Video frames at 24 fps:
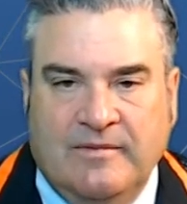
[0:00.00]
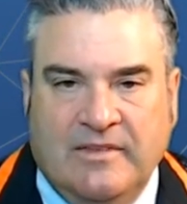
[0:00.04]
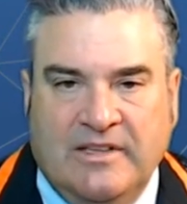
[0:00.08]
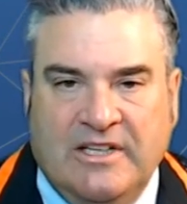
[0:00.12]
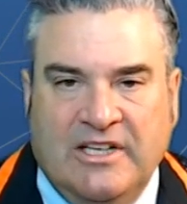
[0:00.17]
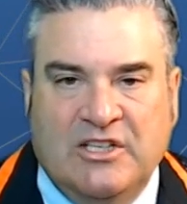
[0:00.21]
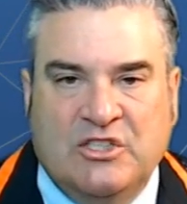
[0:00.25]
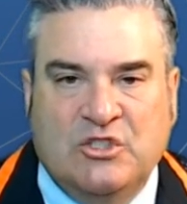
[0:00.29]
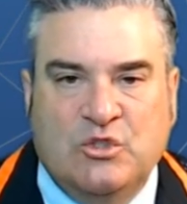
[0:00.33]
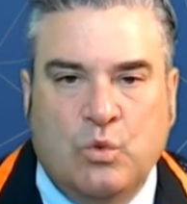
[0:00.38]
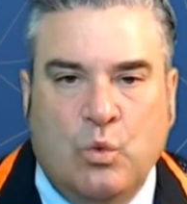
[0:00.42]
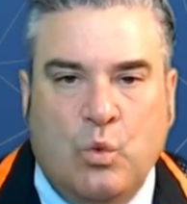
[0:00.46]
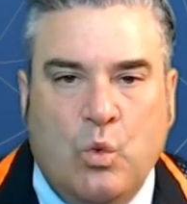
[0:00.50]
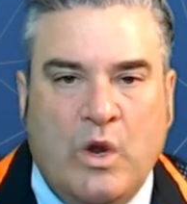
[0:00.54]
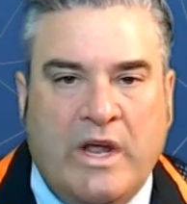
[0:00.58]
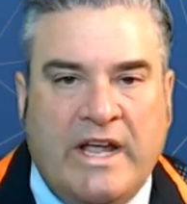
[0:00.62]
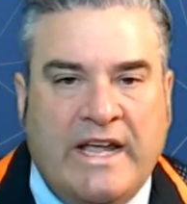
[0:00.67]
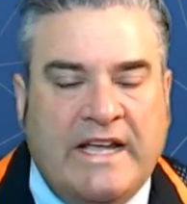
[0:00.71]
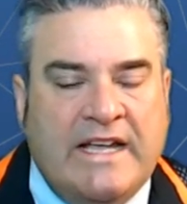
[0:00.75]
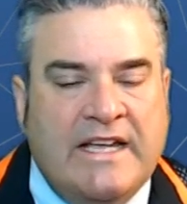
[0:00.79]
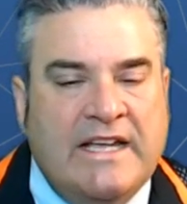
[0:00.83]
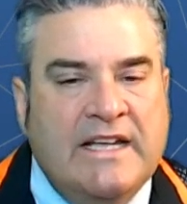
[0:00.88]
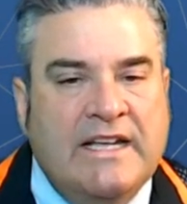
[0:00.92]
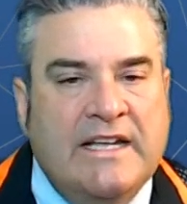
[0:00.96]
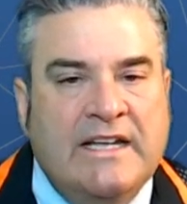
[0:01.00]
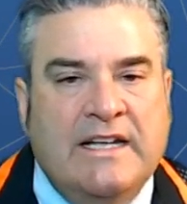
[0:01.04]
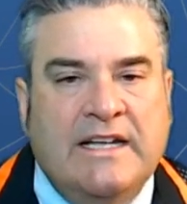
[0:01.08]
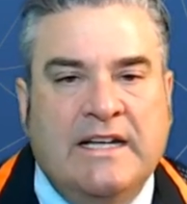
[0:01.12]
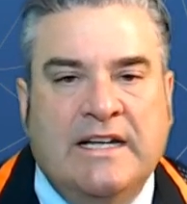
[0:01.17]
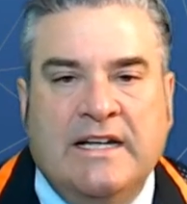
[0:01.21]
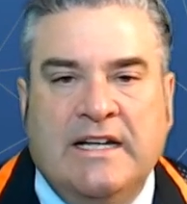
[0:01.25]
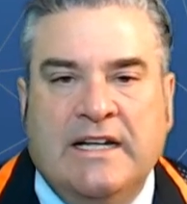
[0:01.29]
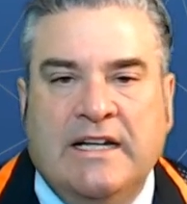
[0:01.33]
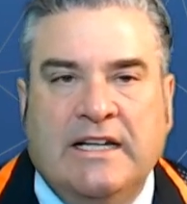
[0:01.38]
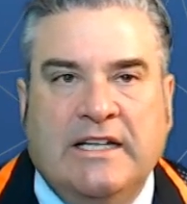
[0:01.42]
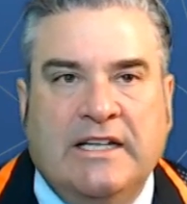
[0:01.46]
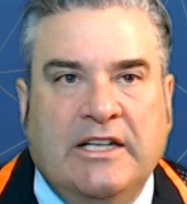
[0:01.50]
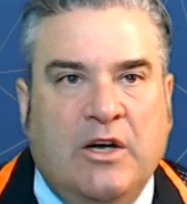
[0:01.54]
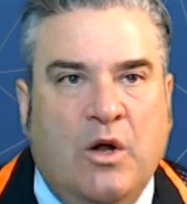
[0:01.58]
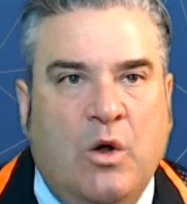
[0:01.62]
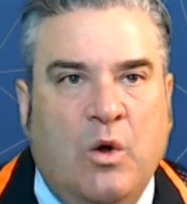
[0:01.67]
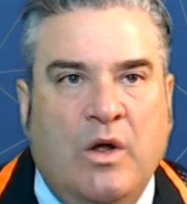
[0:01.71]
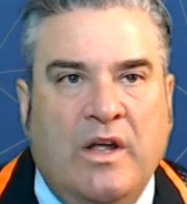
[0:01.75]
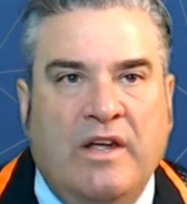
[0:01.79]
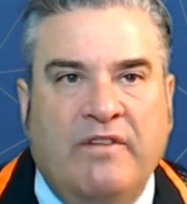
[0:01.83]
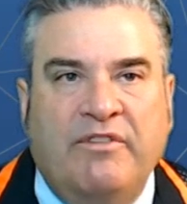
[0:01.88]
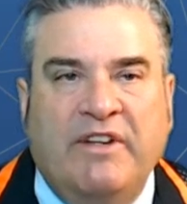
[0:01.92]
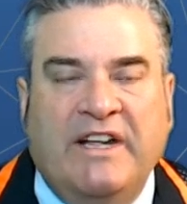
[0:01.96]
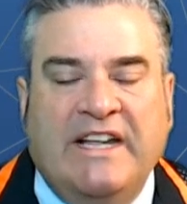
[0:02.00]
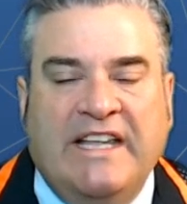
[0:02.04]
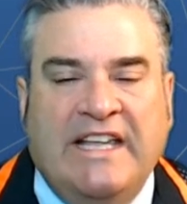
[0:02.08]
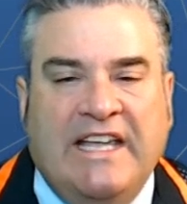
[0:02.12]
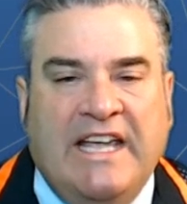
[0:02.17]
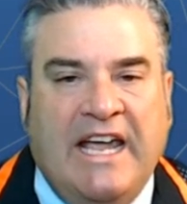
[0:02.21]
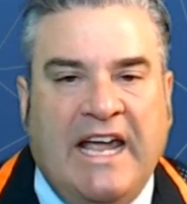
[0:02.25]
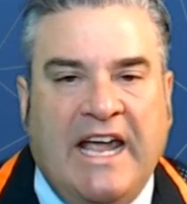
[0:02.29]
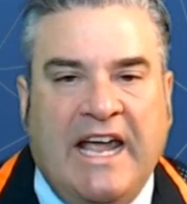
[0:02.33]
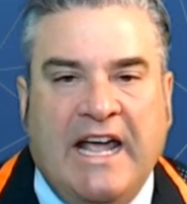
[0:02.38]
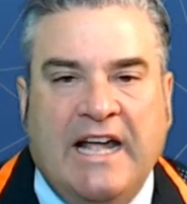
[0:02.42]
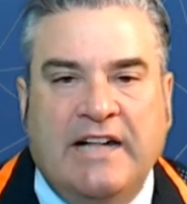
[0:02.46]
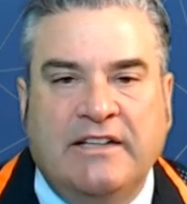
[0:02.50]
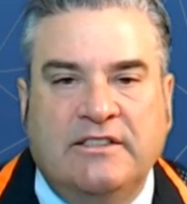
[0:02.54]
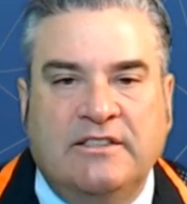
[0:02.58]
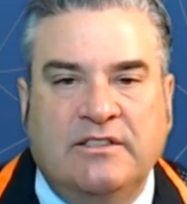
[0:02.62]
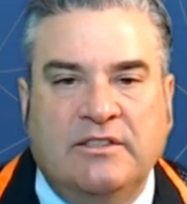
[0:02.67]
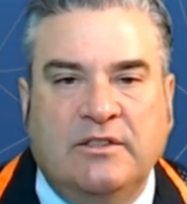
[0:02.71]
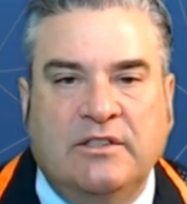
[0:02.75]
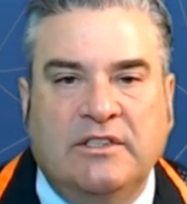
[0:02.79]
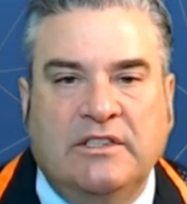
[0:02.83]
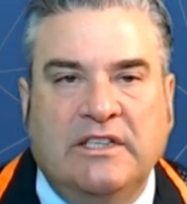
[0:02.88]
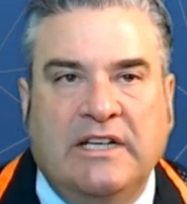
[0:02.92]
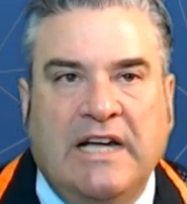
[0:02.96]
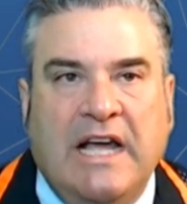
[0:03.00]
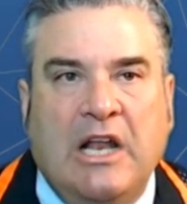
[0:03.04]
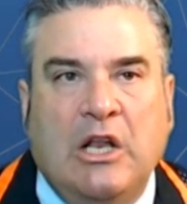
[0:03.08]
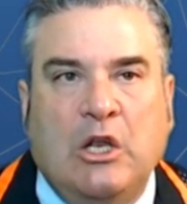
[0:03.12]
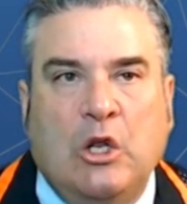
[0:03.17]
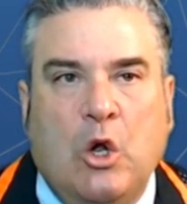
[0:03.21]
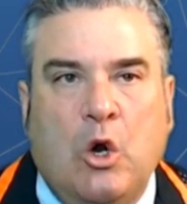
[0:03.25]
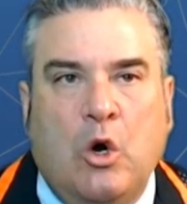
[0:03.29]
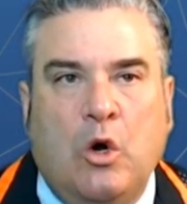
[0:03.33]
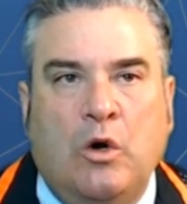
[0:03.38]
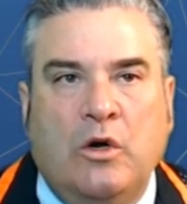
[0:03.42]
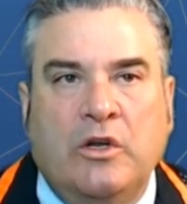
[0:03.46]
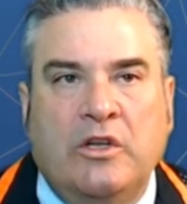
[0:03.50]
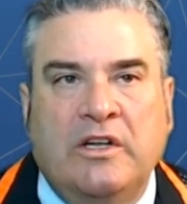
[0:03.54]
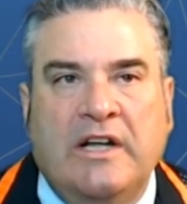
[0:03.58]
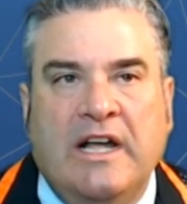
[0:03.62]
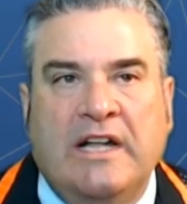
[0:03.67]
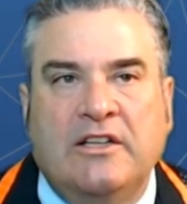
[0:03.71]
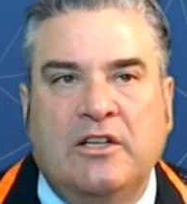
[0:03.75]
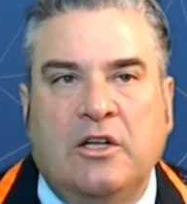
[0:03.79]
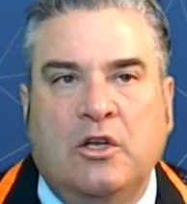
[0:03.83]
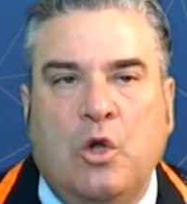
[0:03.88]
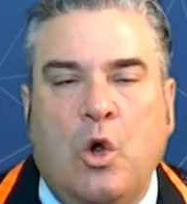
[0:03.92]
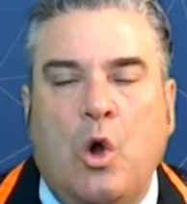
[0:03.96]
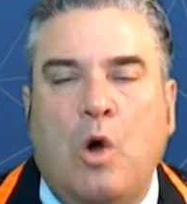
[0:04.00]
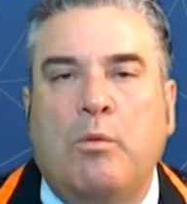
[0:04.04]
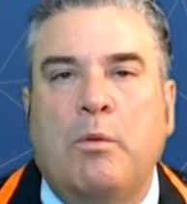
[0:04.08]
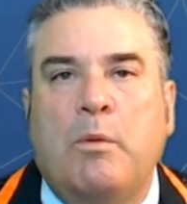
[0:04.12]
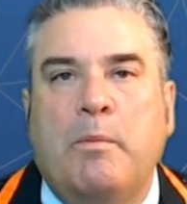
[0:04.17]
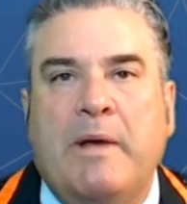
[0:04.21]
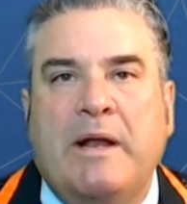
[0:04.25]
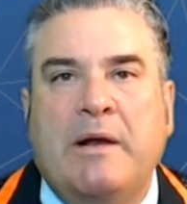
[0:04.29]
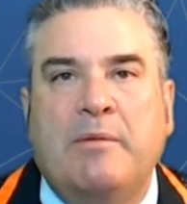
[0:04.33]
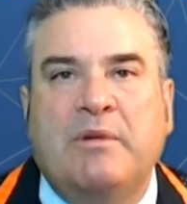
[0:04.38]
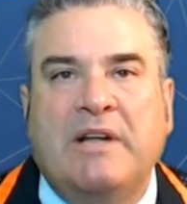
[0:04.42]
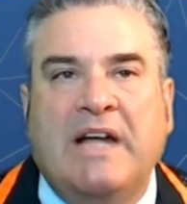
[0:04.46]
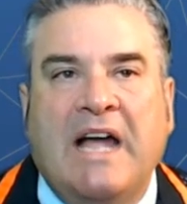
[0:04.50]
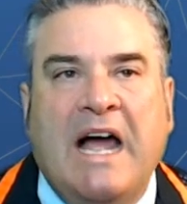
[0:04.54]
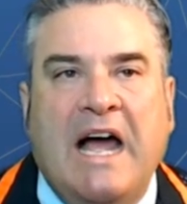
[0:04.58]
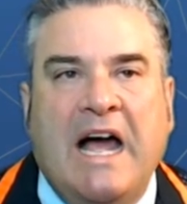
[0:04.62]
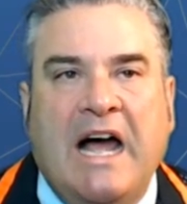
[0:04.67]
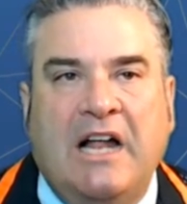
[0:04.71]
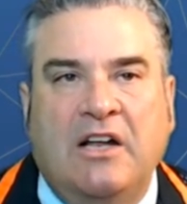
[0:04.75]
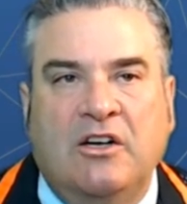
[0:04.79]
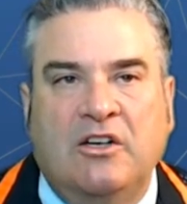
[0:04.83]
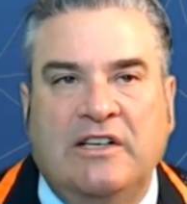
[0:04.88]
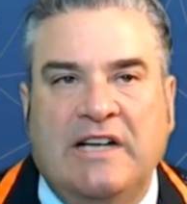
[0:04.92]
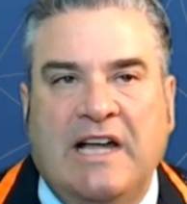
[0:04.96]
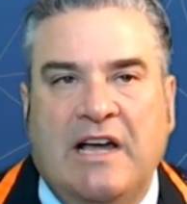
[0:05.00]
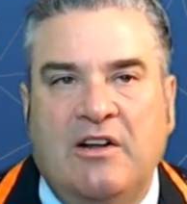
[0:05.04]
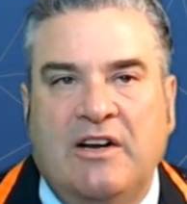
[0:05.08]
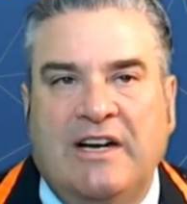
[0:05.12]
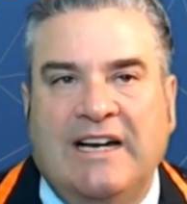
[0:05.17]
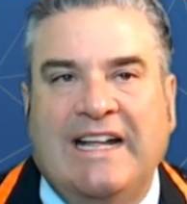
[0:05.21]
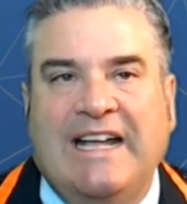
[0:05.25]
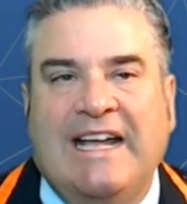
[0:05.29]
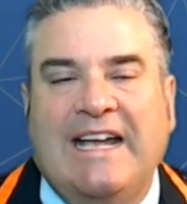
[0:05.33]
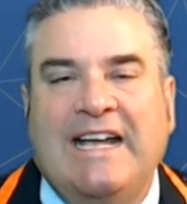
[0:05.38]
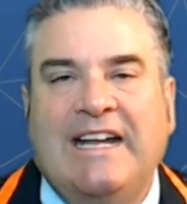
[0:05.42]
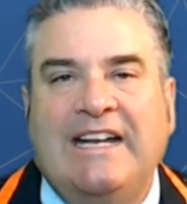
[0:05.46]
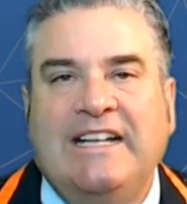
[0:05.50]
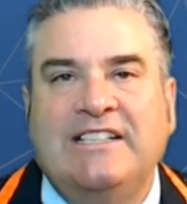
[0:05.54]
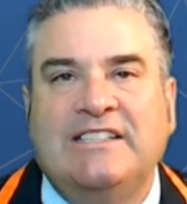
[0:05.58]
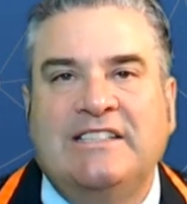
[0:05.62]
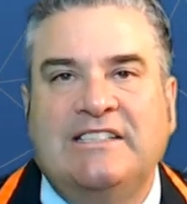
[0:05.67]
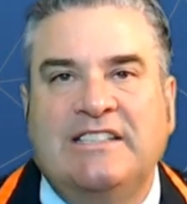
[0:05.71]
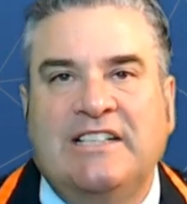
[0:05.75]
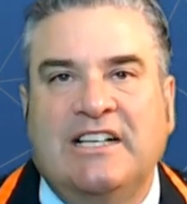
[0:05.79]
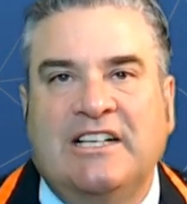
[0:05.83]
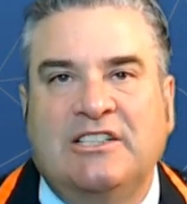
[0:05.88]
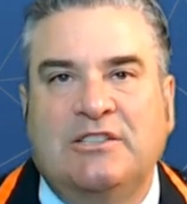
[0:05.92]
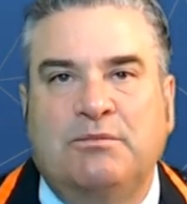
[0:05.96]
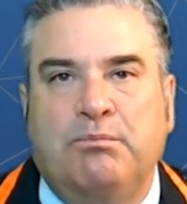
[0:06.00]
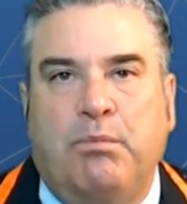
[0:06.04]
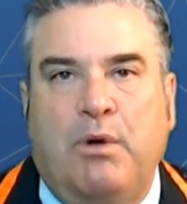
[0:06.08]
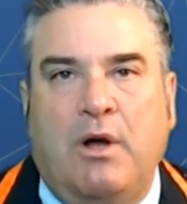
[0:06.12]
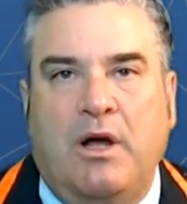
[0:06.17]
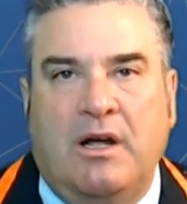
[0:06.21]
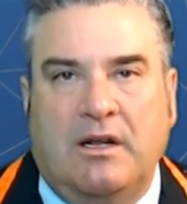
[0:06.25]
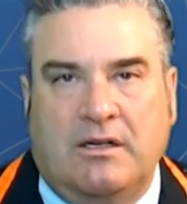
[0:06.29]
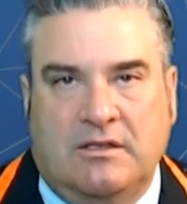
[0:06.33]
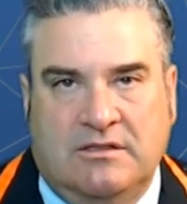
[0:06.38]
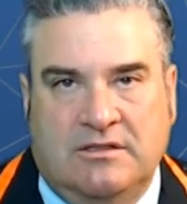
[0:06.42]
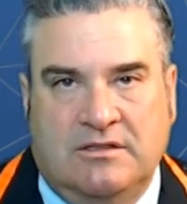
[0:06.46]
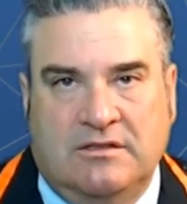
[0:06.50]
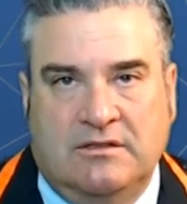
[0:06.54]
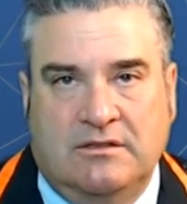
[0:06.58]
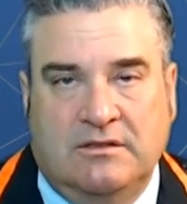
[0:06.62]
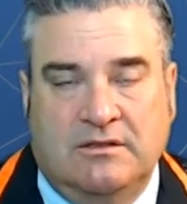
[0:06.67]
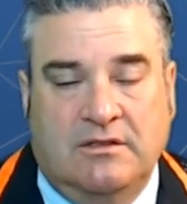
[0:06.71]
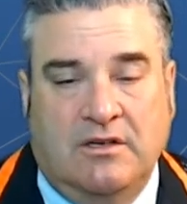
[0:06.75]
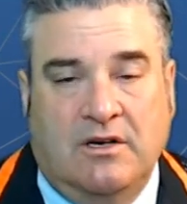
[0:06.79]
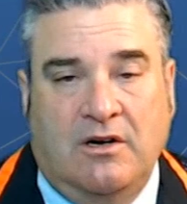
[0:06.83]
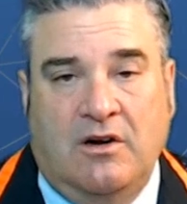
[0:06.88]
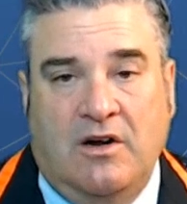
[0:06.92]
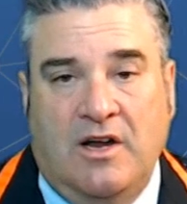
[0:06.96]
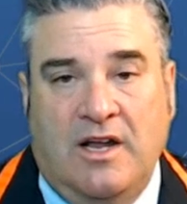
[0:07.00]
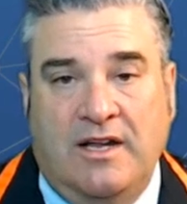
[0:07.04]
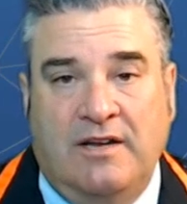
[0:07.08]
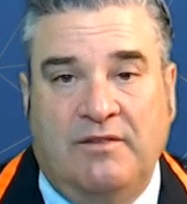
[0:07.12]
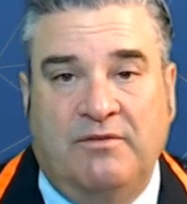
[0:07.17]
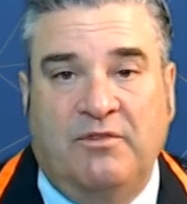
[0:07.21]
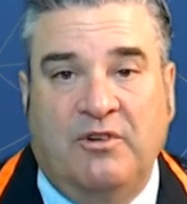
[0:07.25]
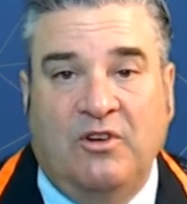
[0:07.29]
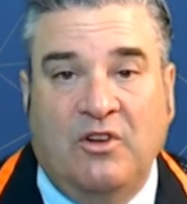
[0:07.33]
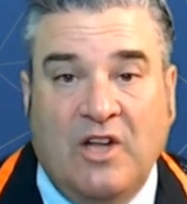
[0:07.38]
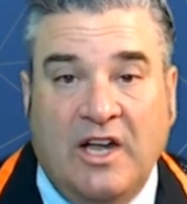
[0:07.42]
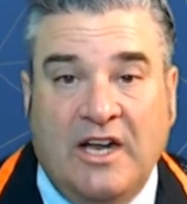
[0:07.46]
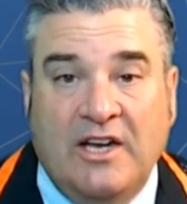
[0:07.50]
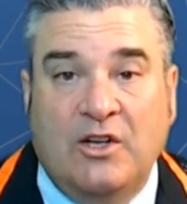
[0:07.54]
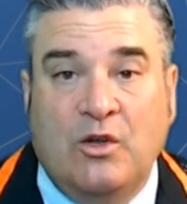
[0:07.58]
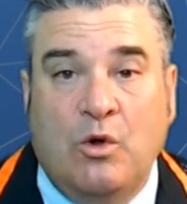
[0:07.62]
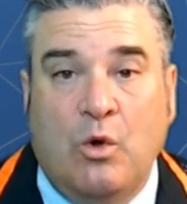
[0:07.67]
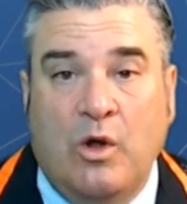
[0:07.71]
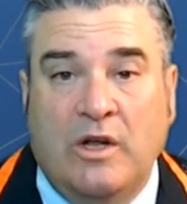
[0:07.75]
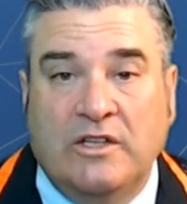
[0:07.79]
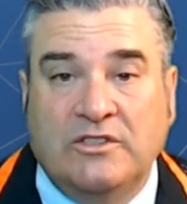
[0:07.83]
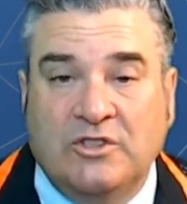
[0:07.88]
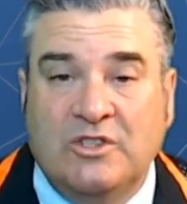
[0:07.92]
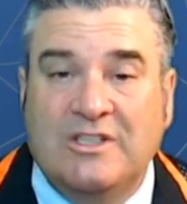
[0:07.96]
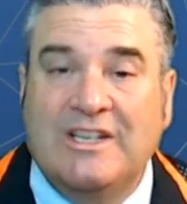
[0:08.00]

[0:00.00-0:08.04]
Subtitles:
this week. You know, if it can't, you got the lower momentum collar down at 86 bucks, all right, for Litecoin.